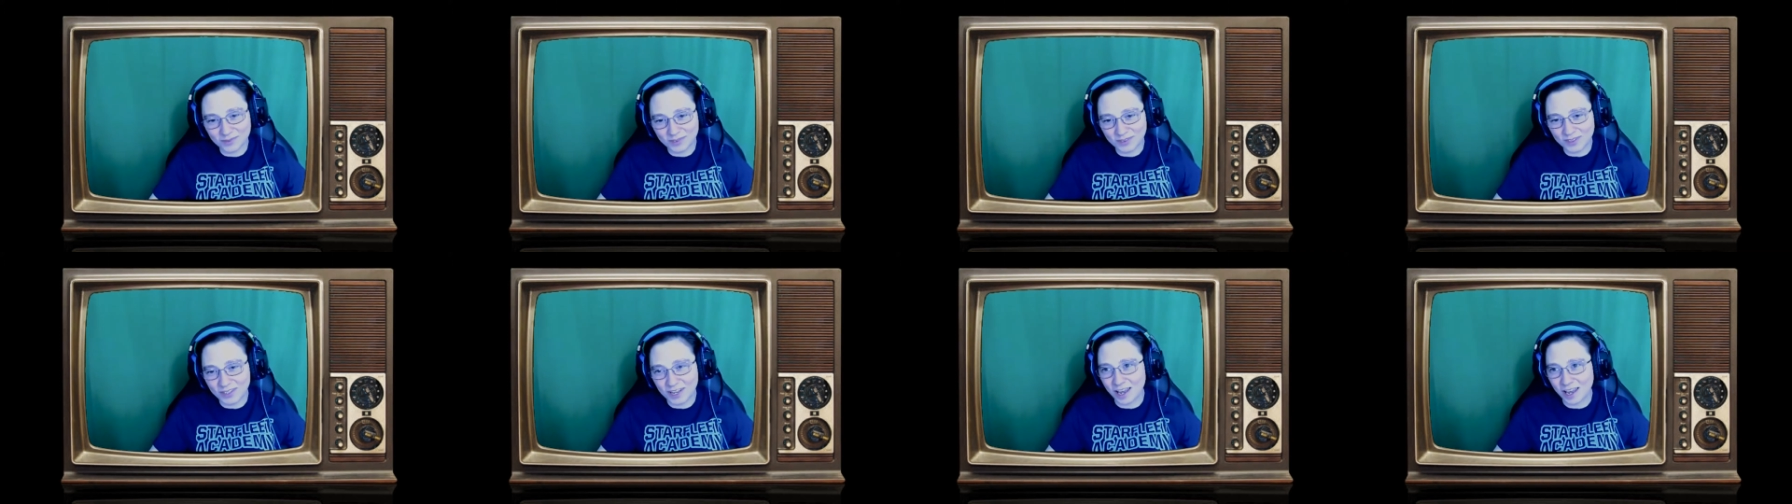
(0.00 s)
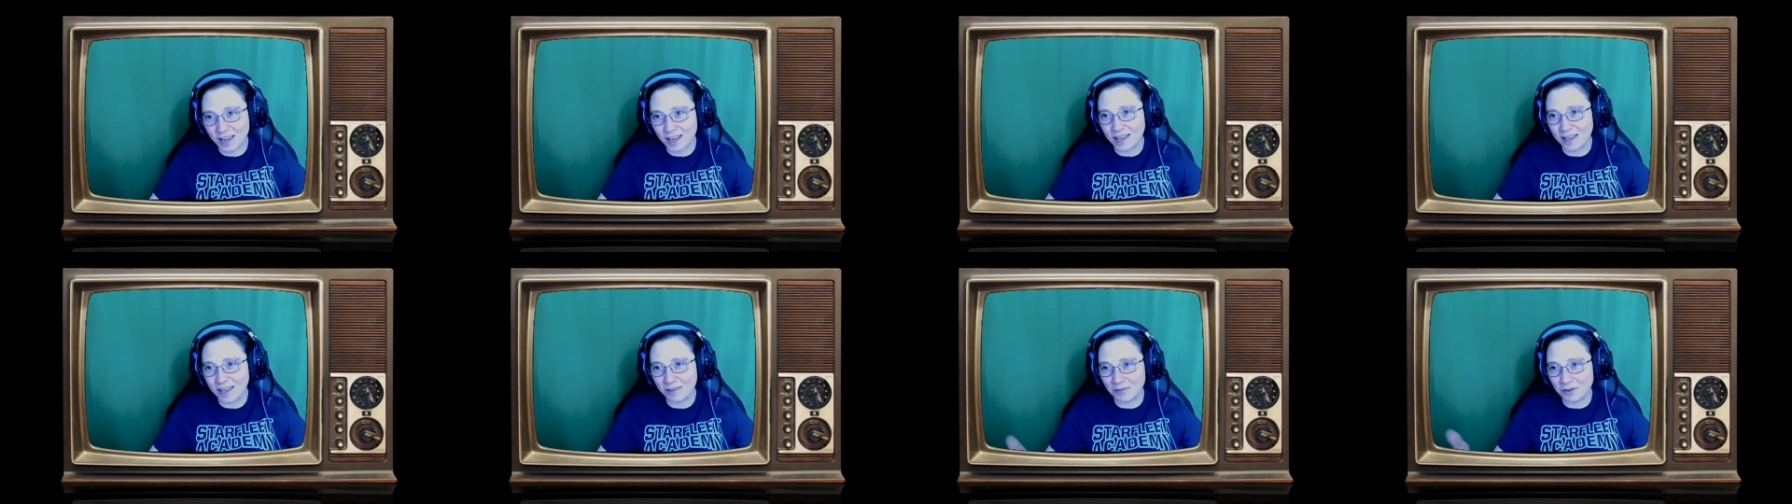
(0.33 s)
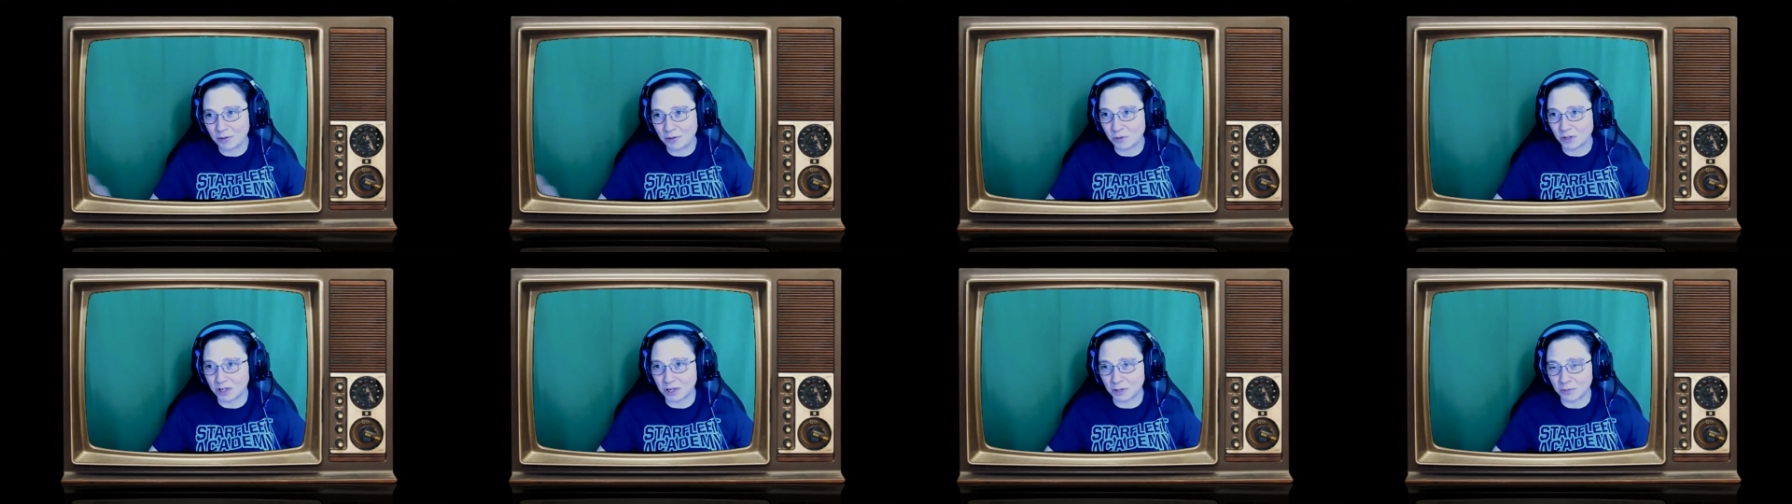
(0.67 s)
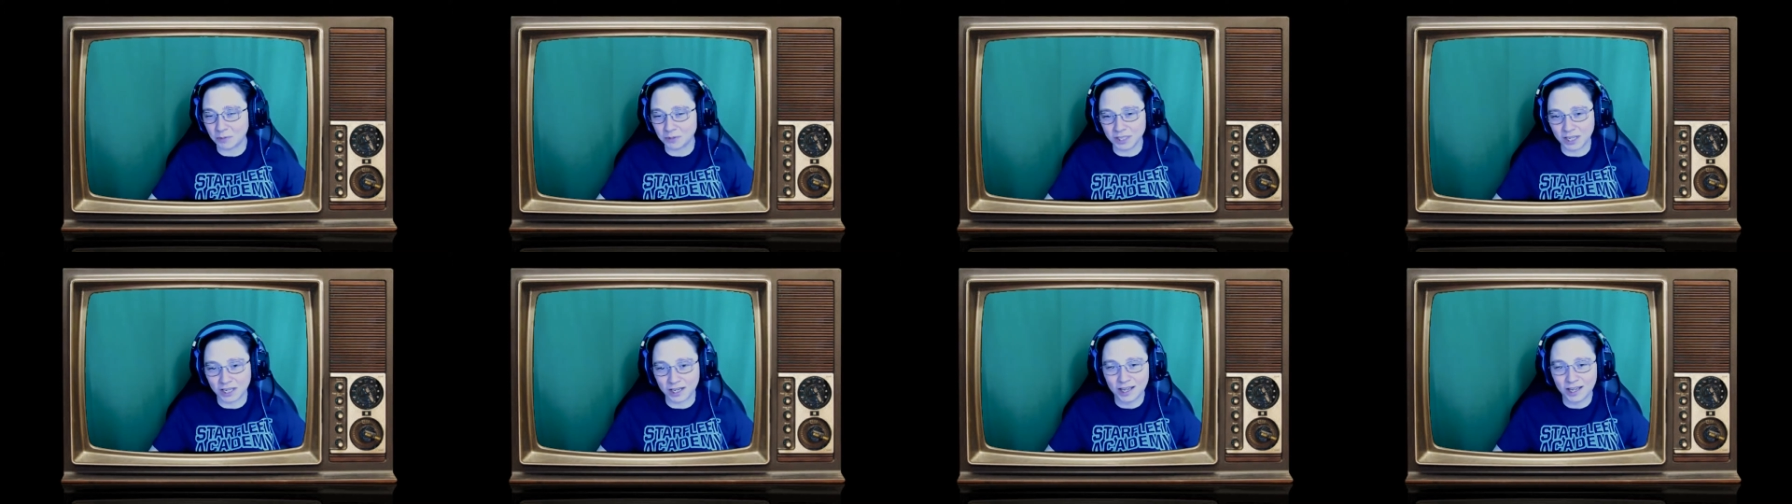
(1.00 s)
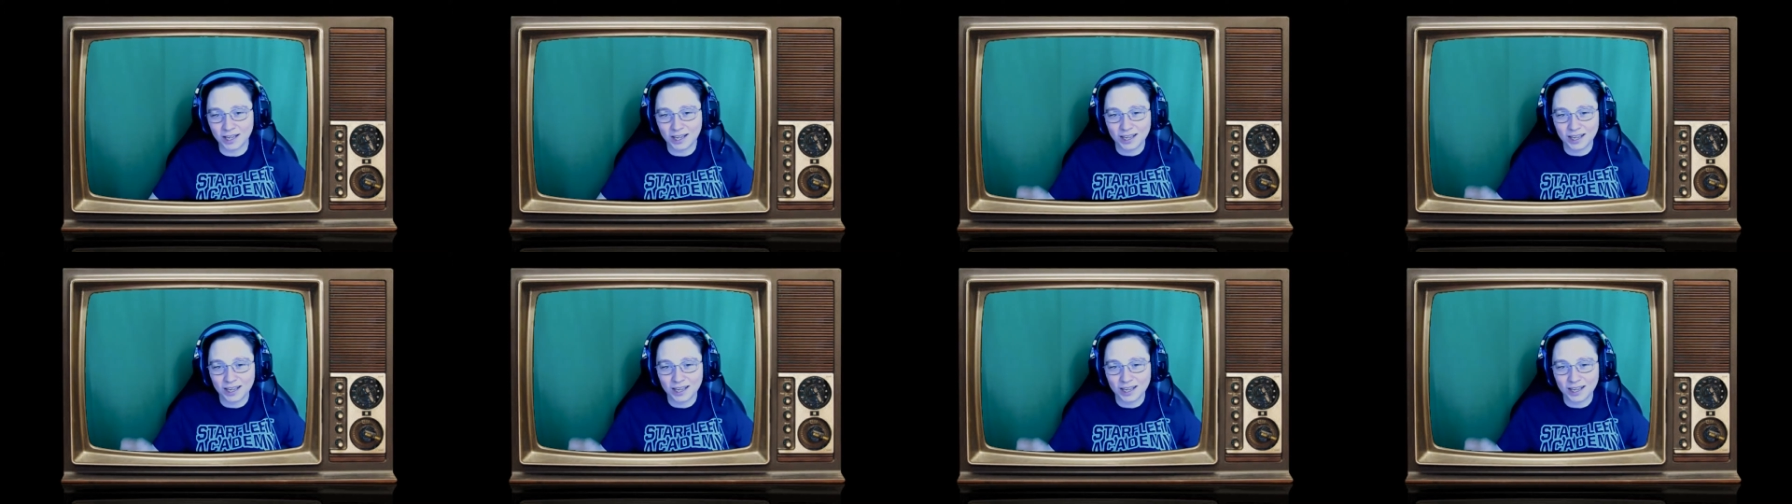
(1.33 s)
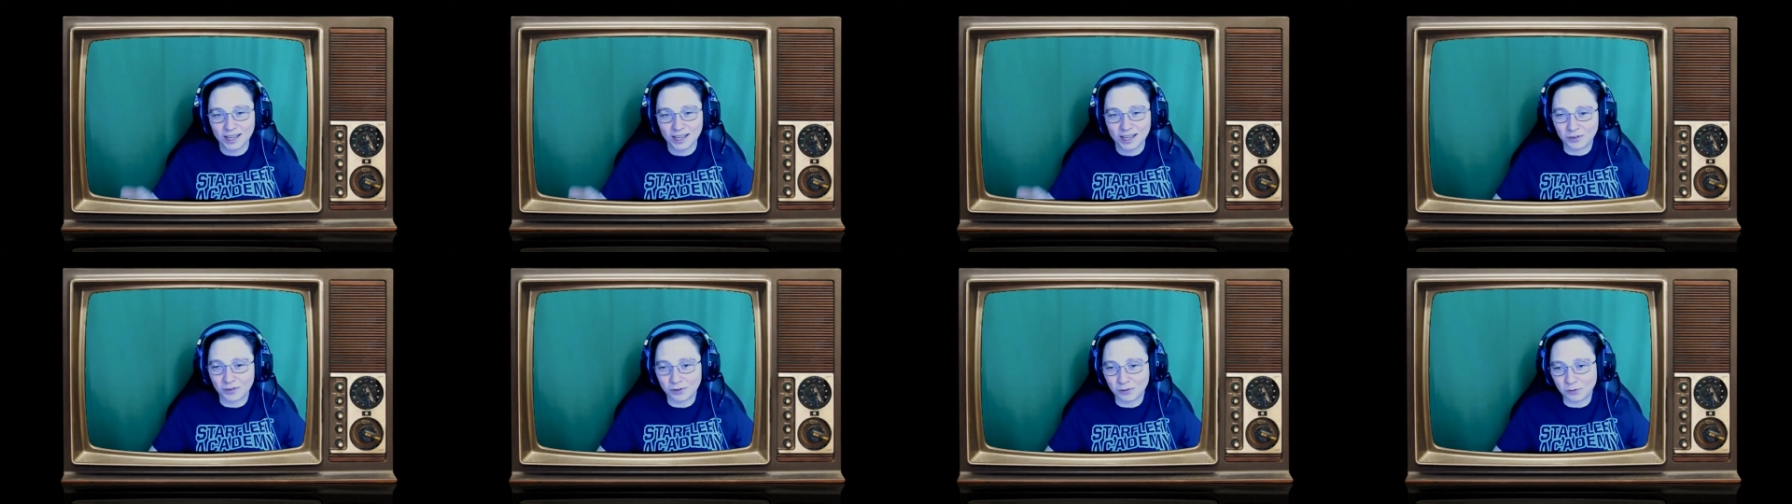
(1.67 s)
if anyone comes in and
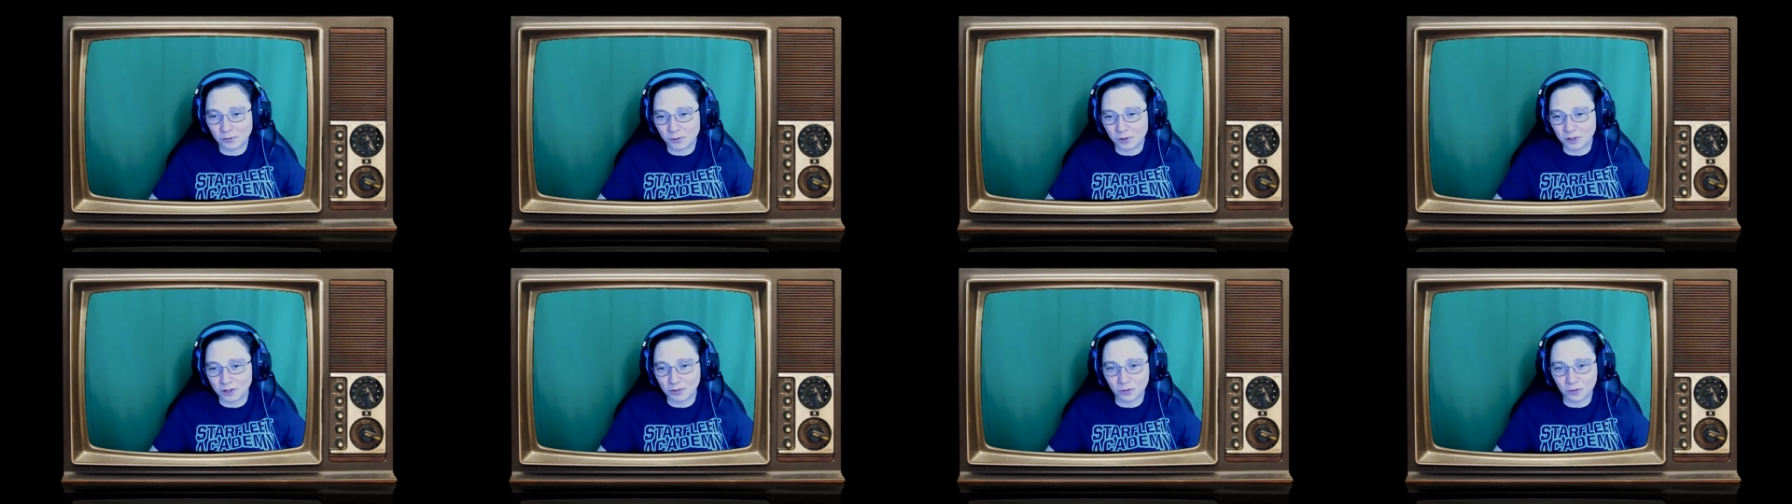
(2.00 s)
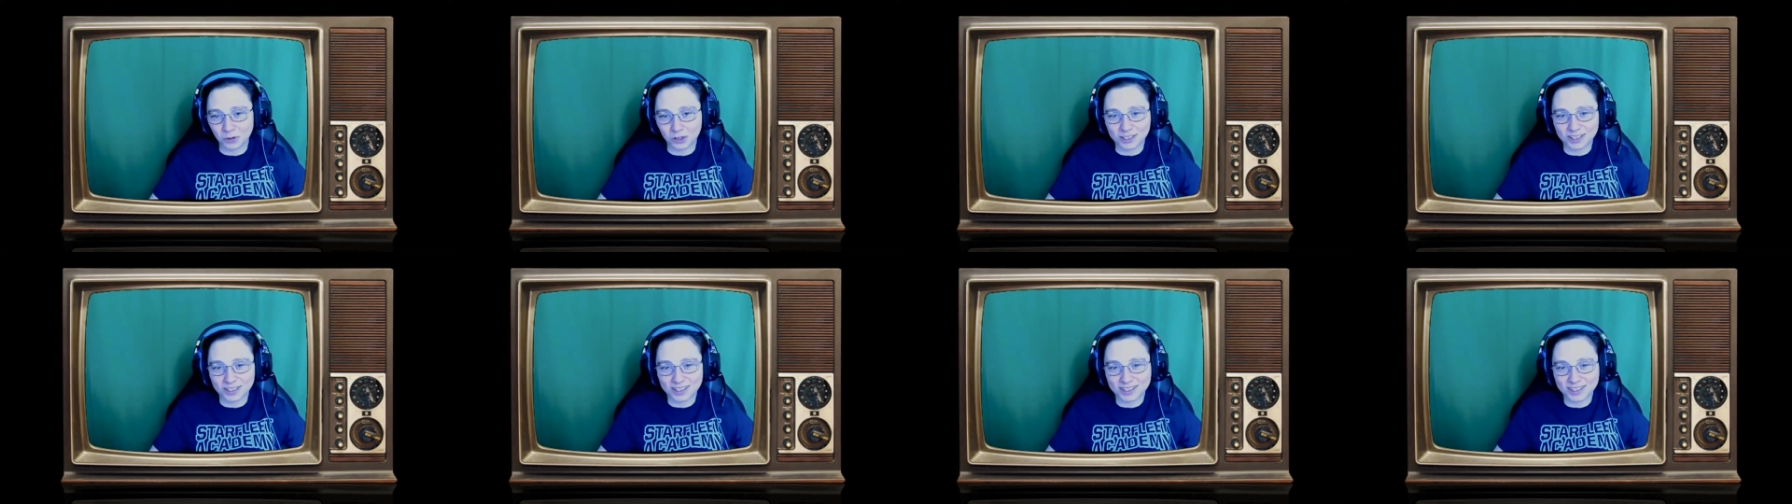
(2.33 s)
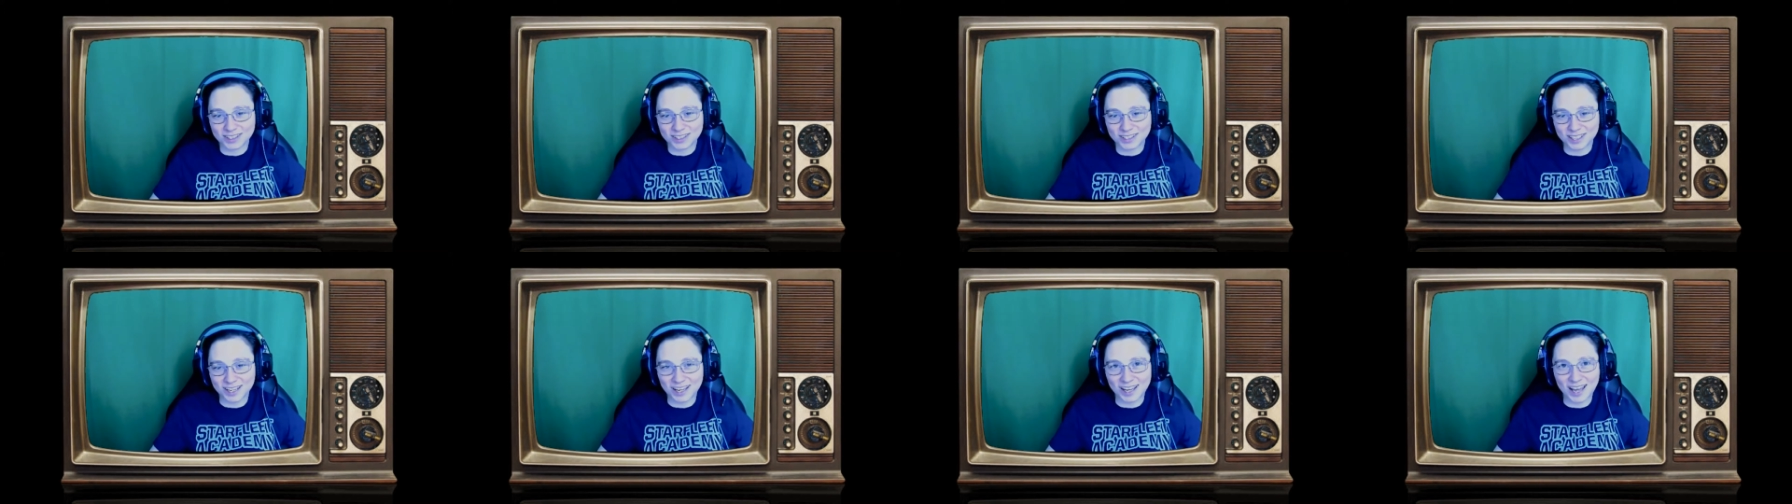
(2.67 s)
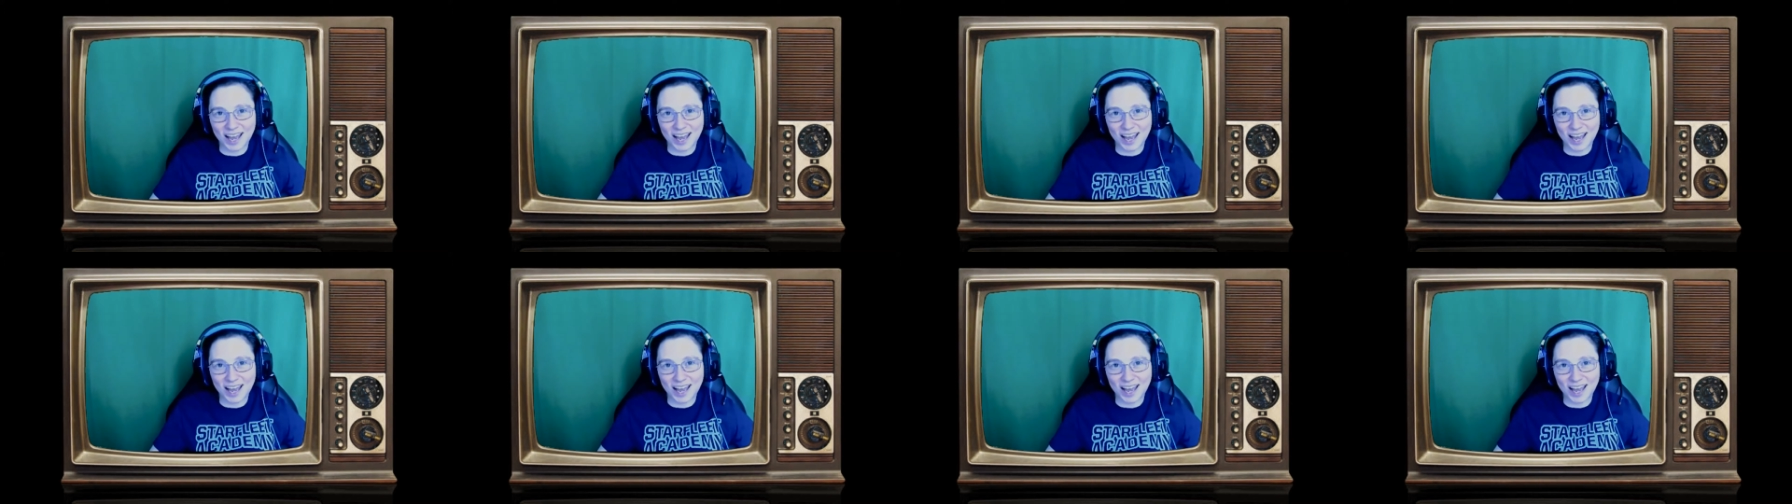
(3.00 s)
if anyone wants to